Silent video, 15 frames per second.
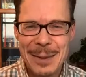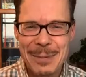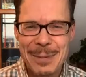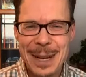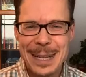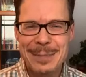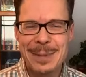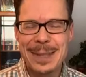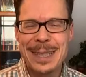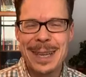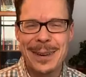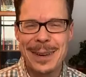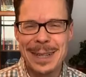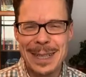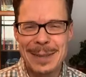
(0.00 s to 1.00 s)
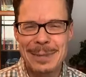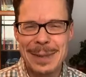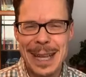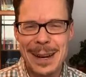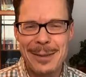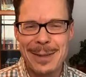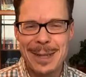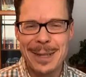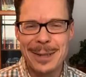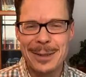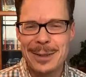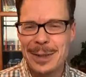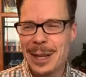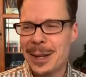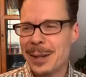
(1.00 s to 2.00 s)
Presbyterians, but that was a little
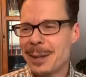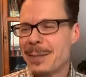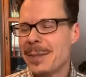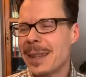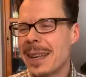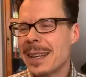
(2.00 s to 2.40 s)
joke.